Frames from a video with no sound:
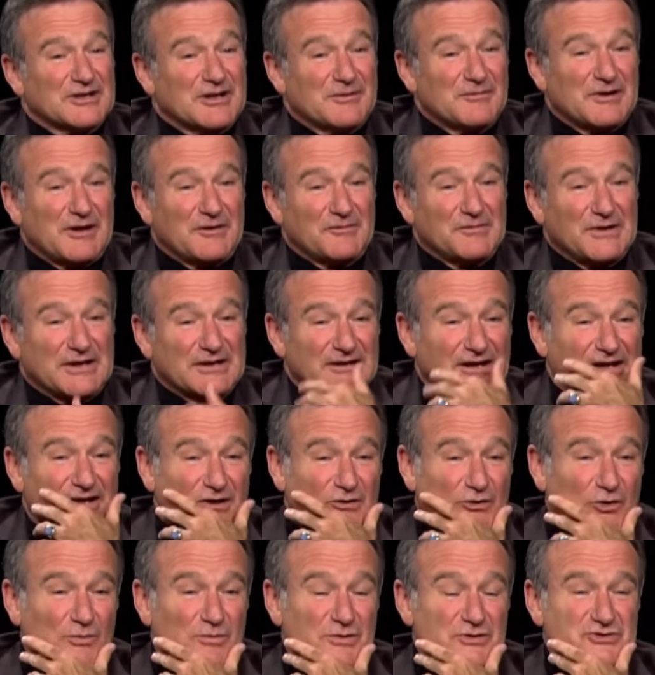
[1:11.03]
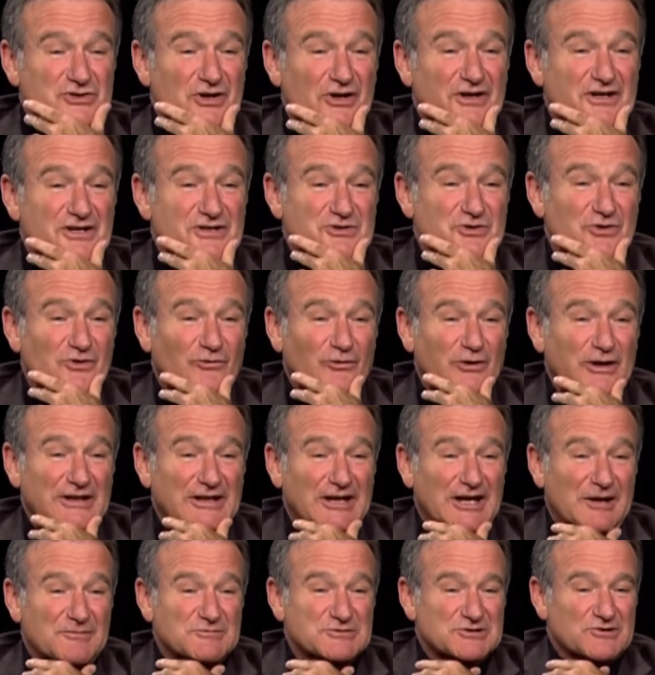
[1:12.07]
to them about being like a group of junkies who've
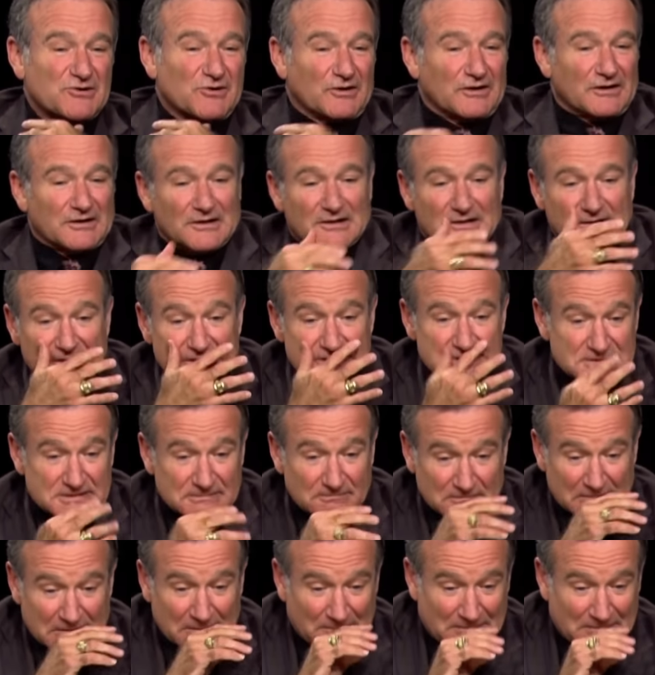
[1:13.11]
relapsed, going, listen,